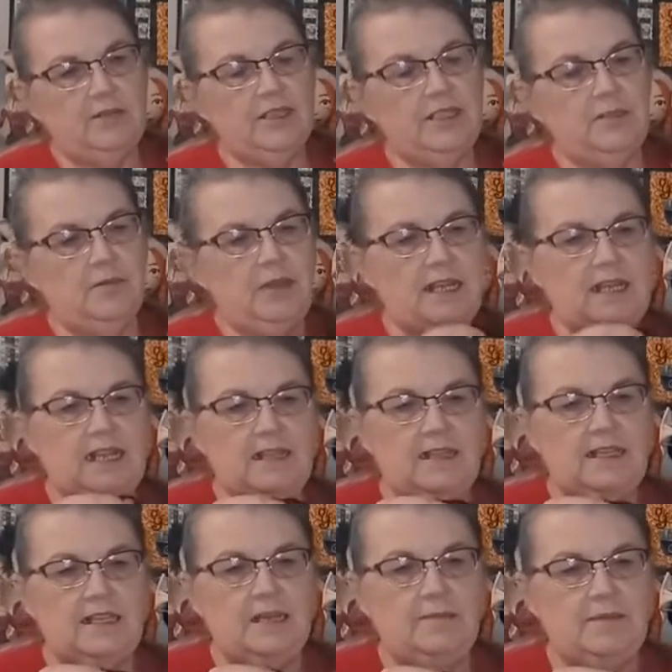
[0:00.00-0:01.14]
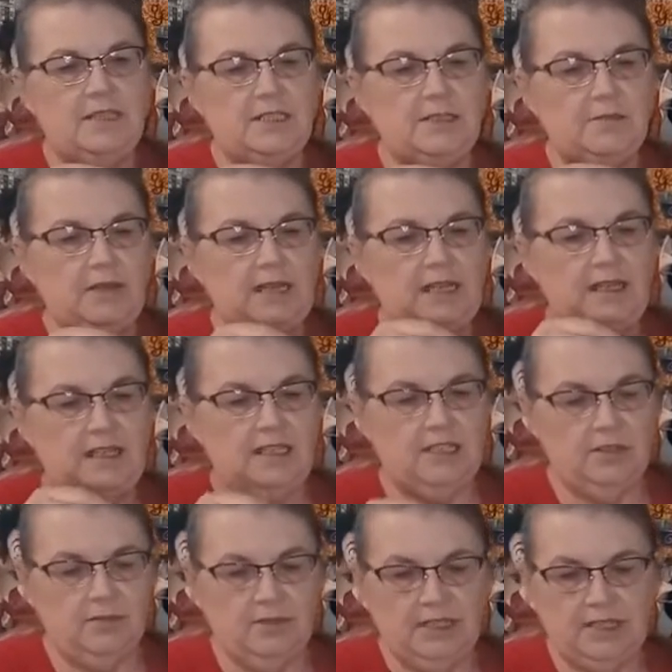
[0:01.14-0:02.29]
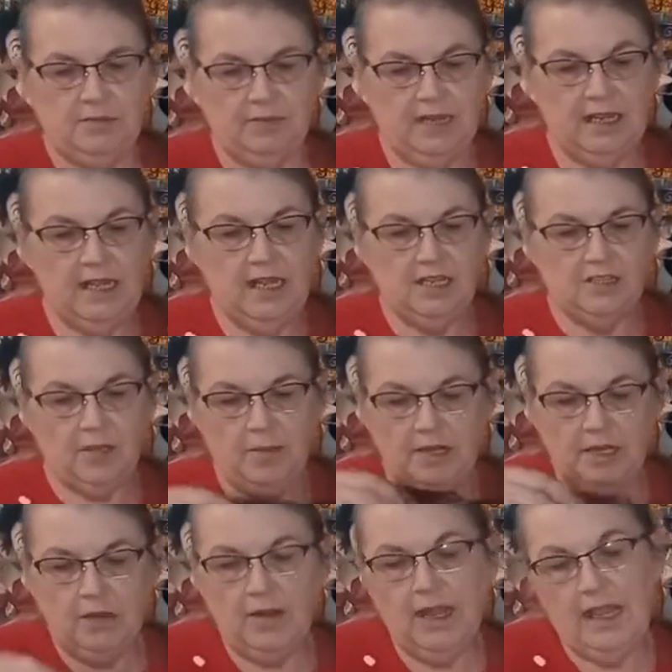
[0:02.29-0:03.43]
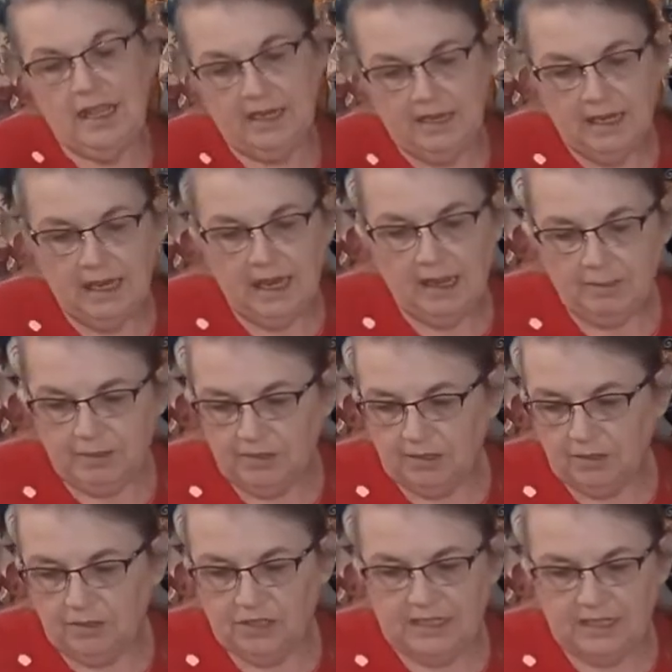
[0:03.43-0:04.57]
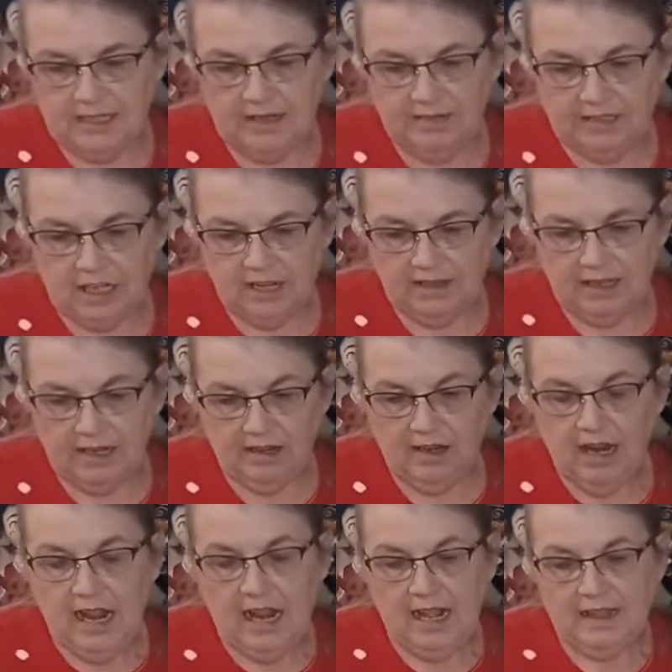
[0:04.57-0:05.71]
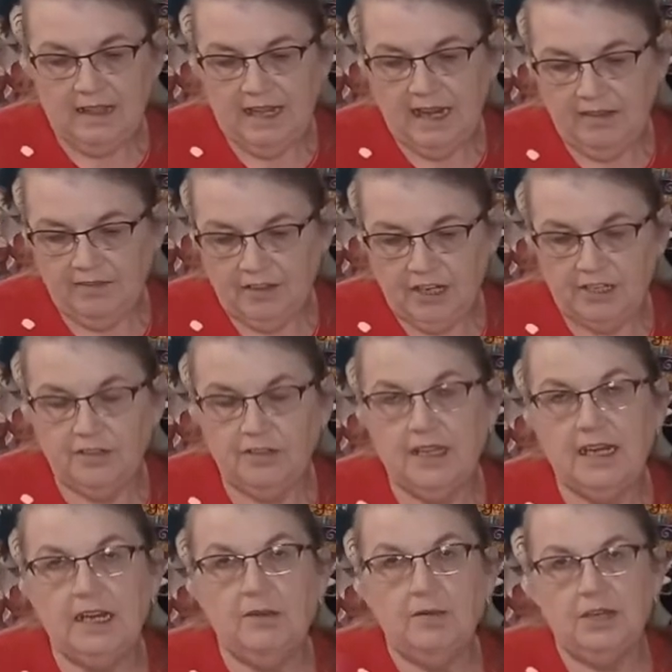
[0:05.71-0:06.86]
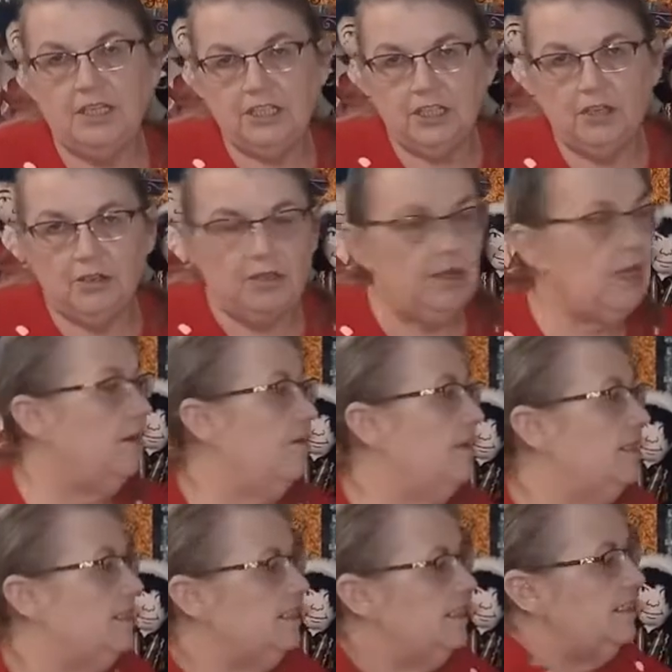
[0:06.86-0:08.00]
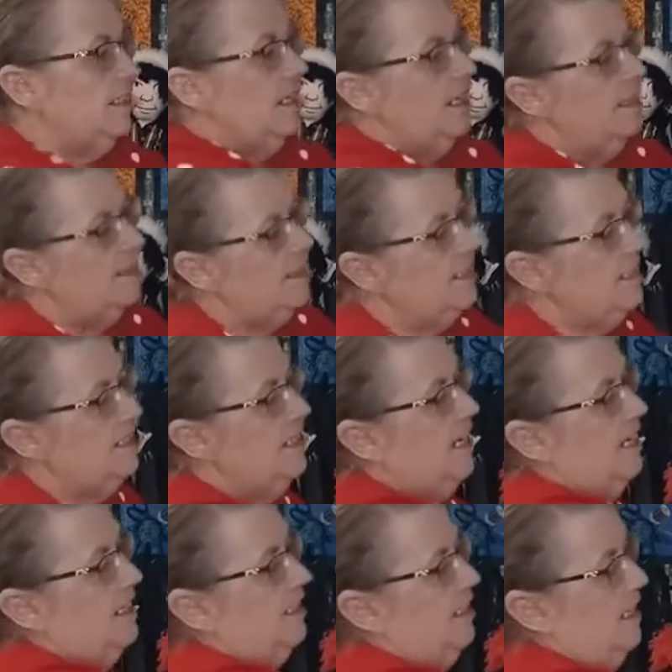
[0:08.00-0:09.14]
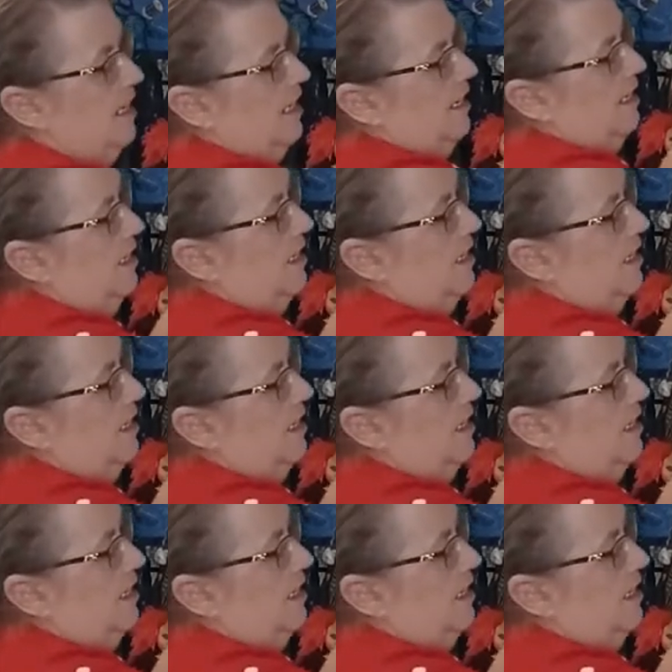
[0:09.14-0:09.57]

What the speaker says: this way, and then come this way, and then sew this way. So I'm going to go ahead and put those sleeves on there. And then after I do that, I want to show you how I did this neckline